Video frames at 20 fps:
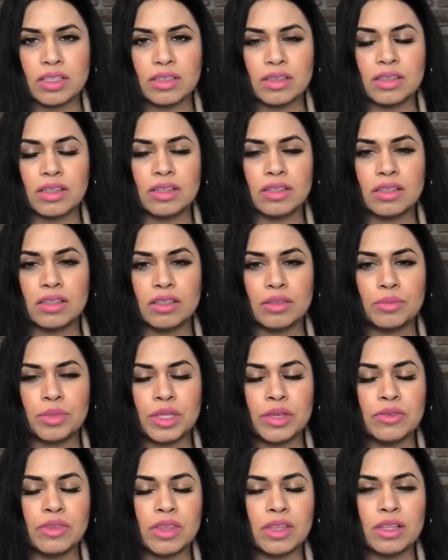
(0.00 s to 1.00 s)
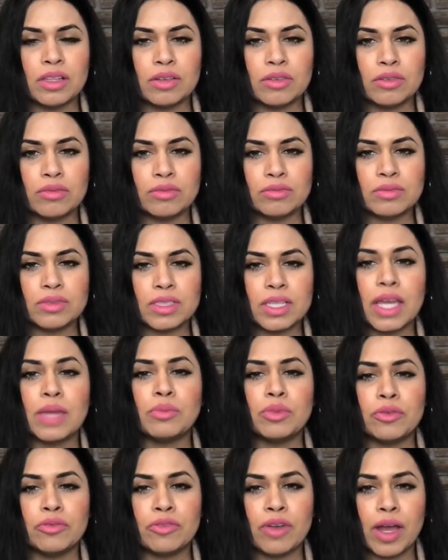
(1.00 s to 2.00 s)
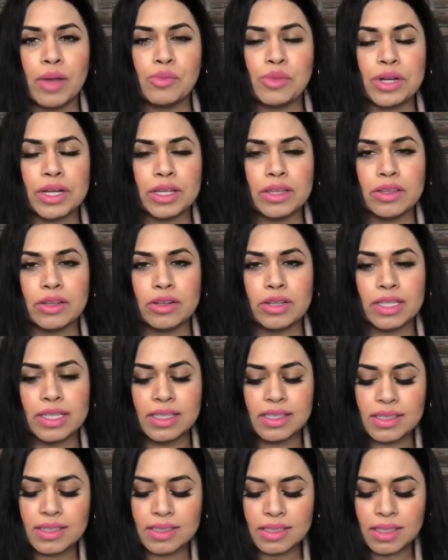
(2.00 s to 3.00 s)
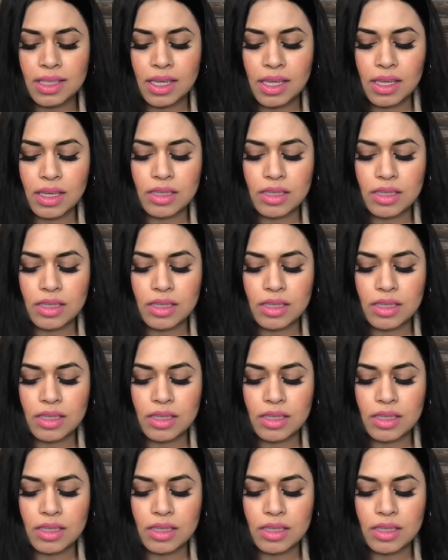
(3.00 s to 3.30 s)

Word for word: the given the type of fabric there is.